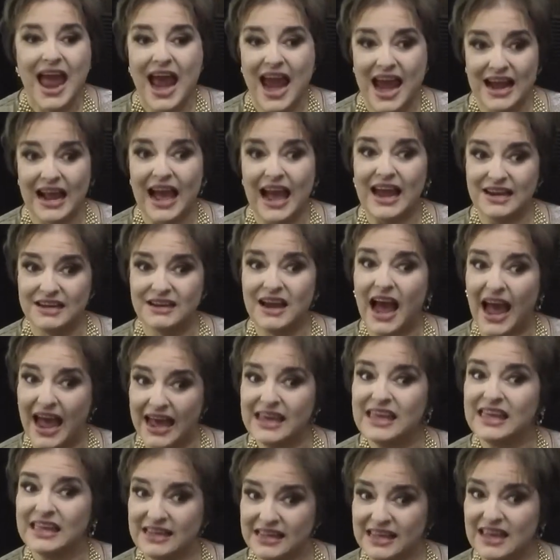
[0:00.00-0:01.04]
and I
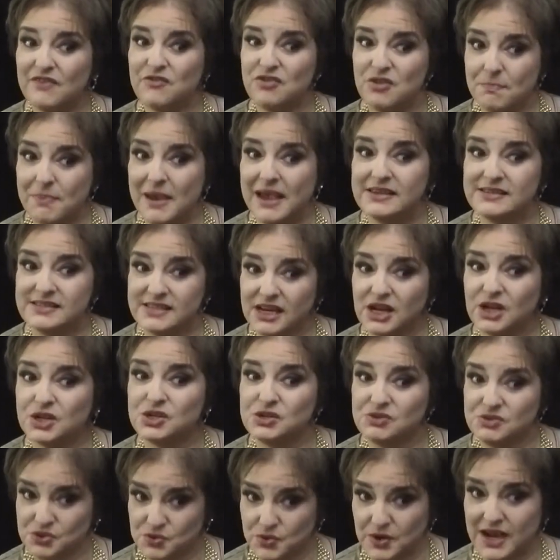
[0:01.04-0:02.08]
can give the basic
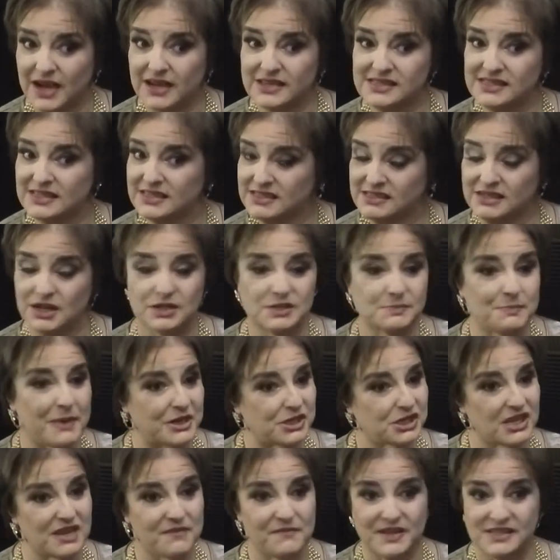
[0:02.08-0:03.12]
tricks,
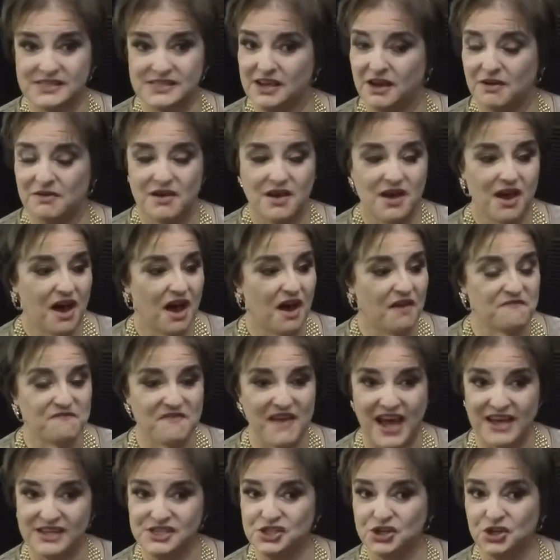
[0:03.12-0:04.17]
especially if it's a
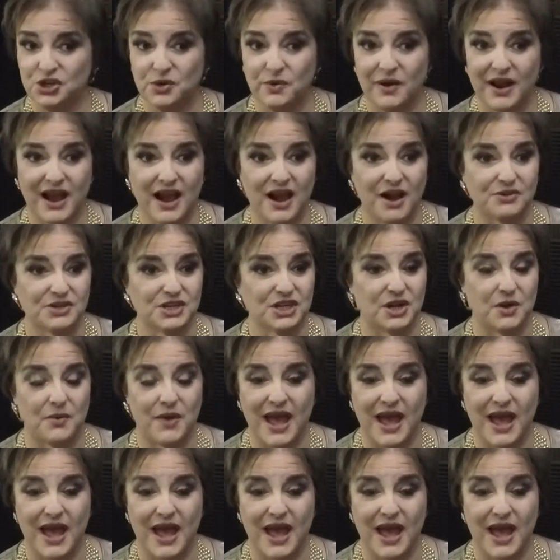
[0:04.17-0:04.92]
fast turnaround.